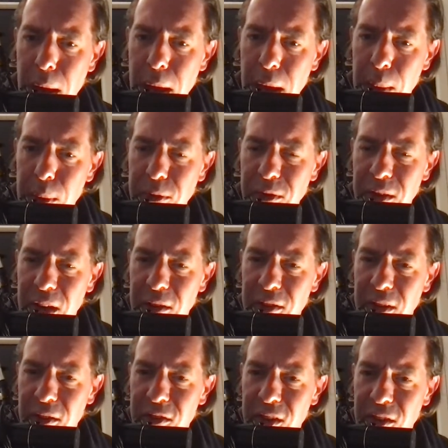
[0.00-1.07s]
It wasn't
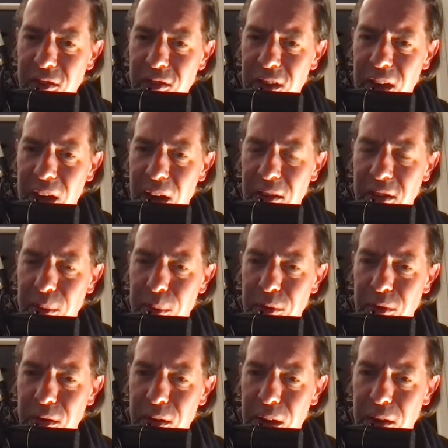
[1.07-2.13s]
1968, it
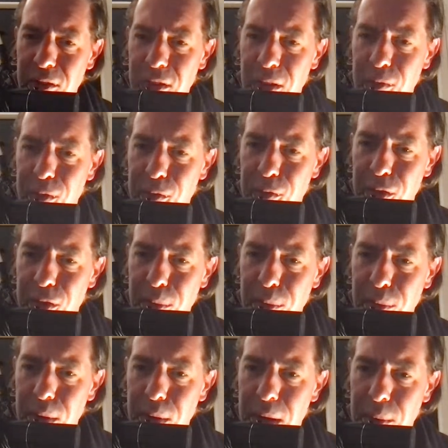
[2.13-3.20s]
wasn't
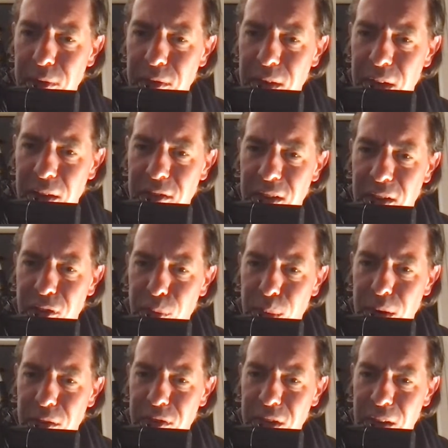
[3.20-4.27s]
1953, it wasn't
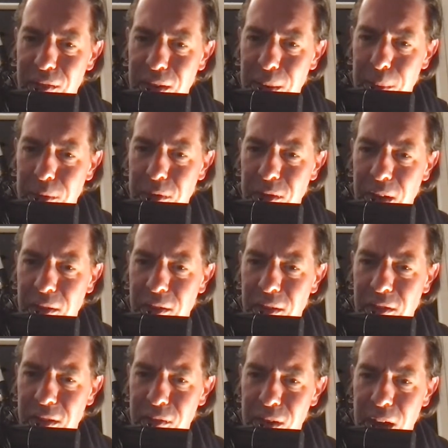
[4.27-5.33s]
1927, it wasn't
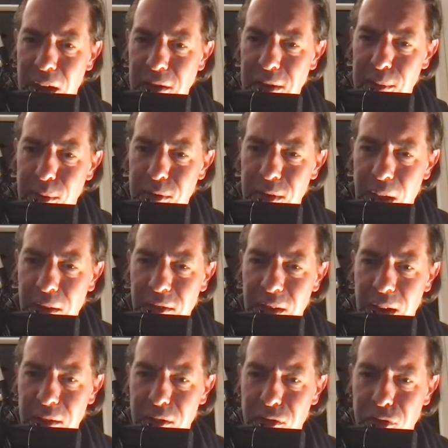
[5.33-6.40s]
1978, it wasn't
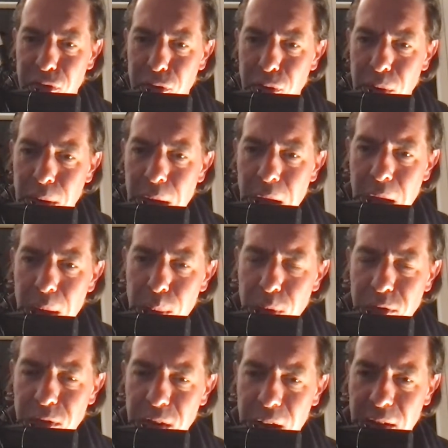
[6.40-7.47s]
1982, it
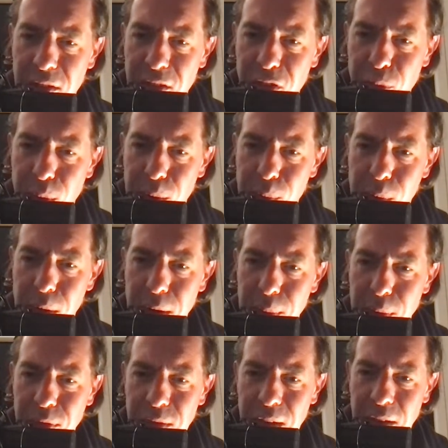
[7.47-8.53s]
wasn't 1921, it
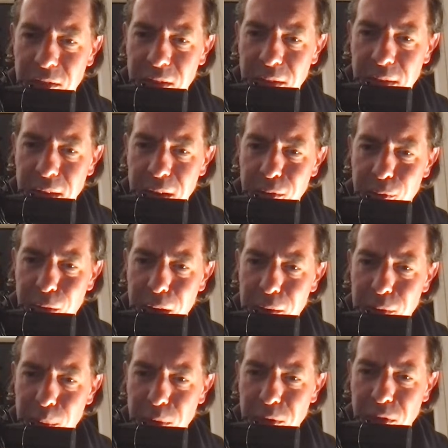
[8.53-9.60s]
wasn't
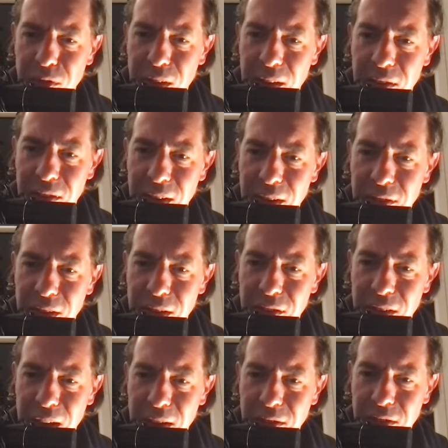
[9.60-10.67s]
1935, it wasn't
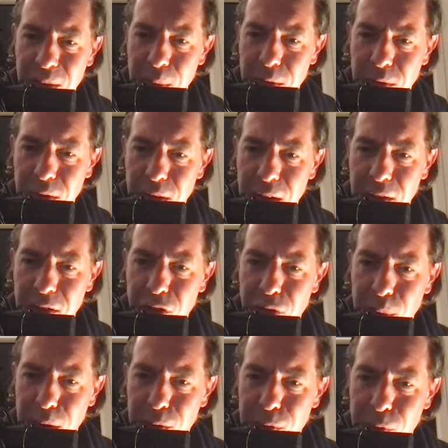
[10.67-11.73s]
1066, it wasn't
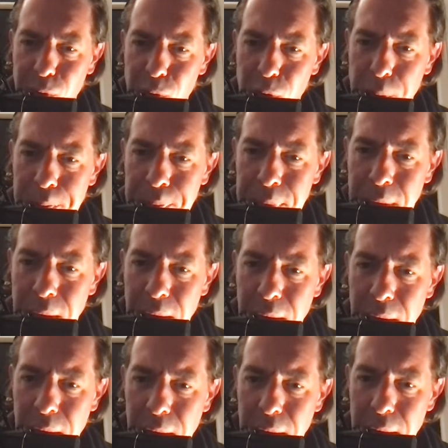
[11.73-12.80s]
1924.
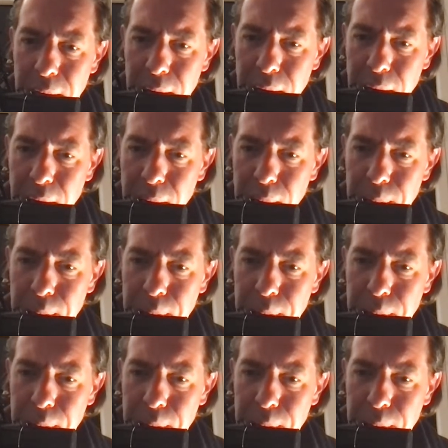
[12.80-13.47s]
No.